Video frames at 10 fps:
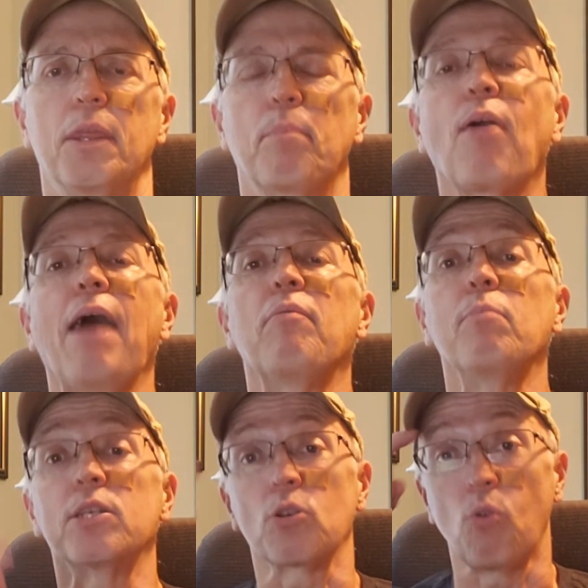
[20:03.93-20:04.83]
The
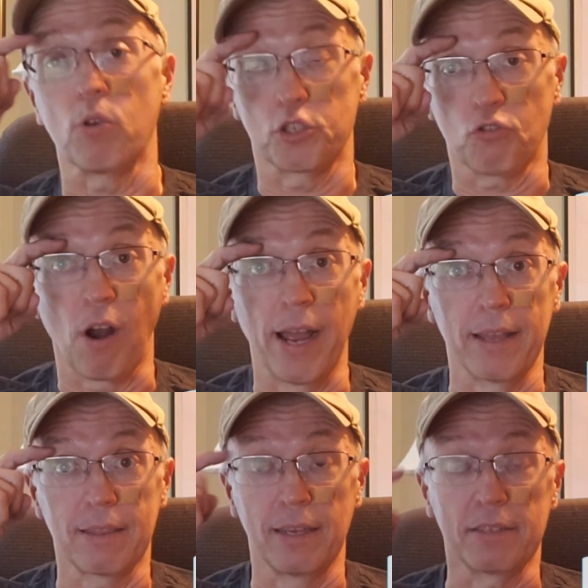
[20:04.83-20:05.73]
problem is, of course,
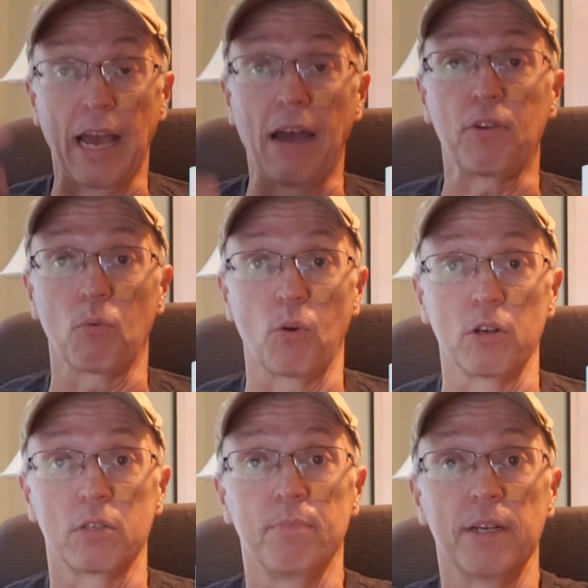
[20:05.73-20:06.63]
drying things
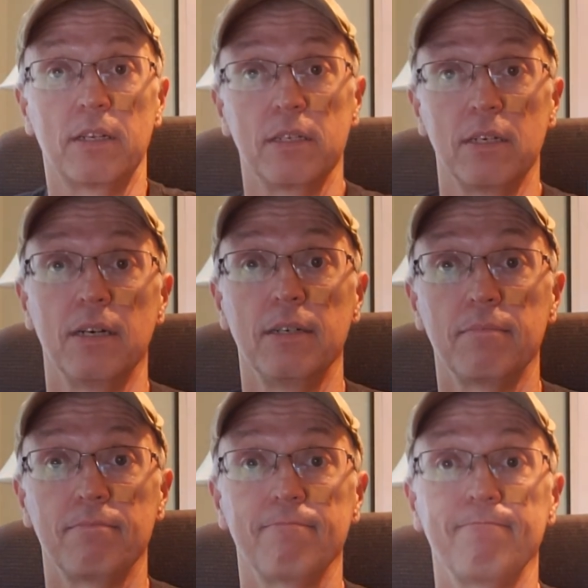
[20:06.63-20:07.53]
afterwards, but
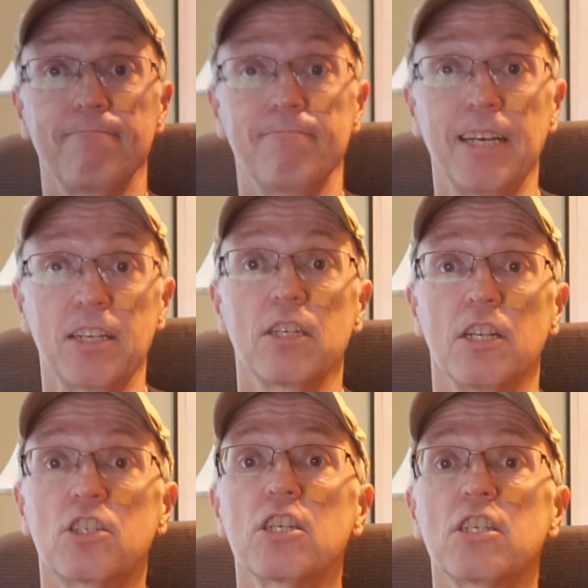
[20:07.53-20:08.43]

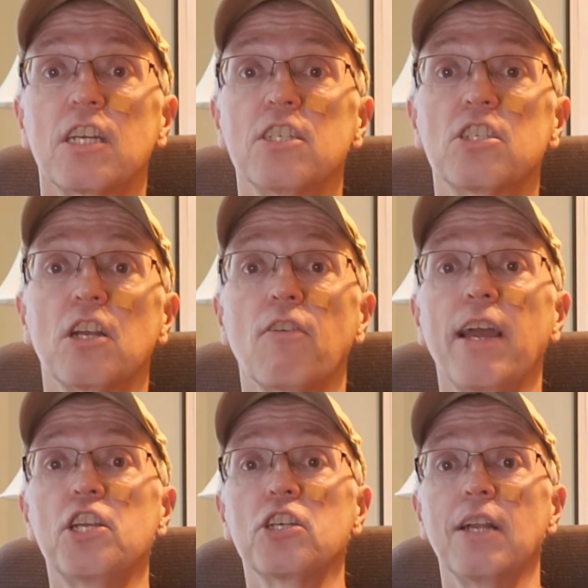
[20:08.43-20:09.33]
it's just a
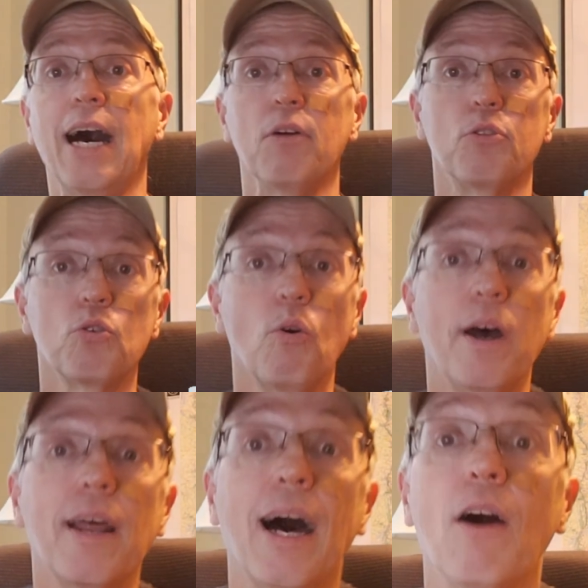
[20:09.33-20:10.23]
consideration. I'll do it.